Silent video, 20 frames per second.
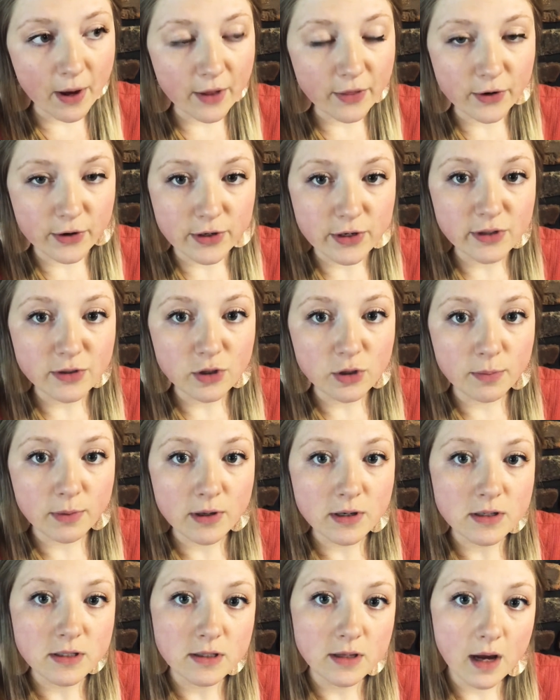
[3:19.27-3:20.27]
other
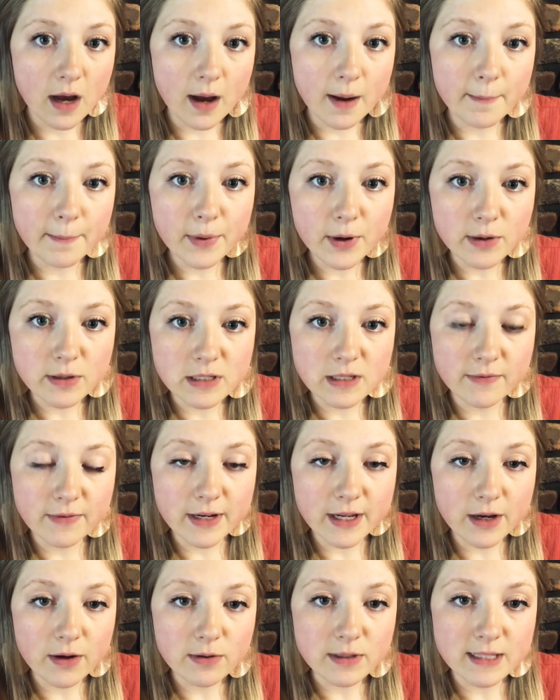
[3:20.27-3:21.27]
YouTubers post a
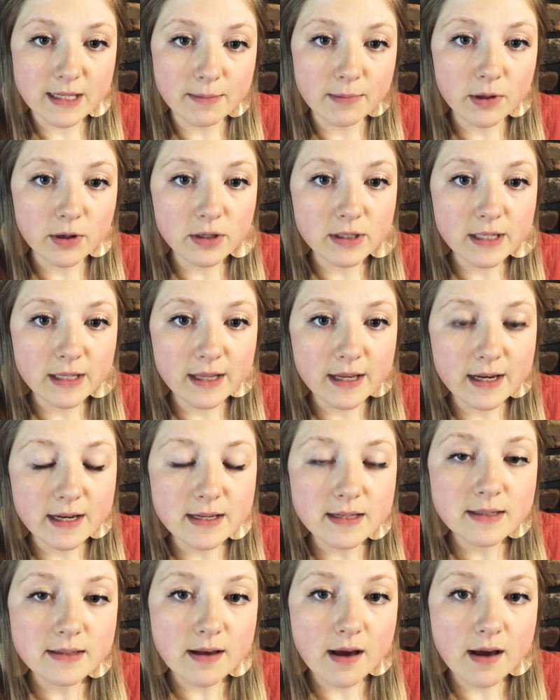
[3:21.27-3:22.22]
video similar to this,